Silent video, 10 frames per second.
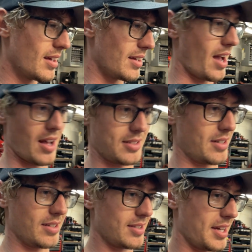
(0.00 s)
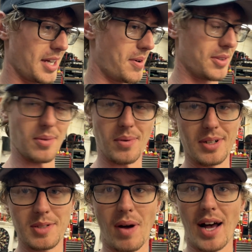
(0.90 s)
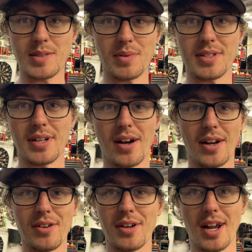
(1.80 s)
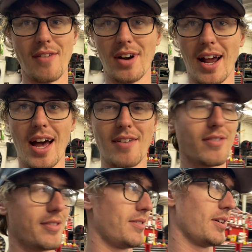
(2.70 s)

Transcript: yeah, so you're just thinking about the worst possible scenario you could ever have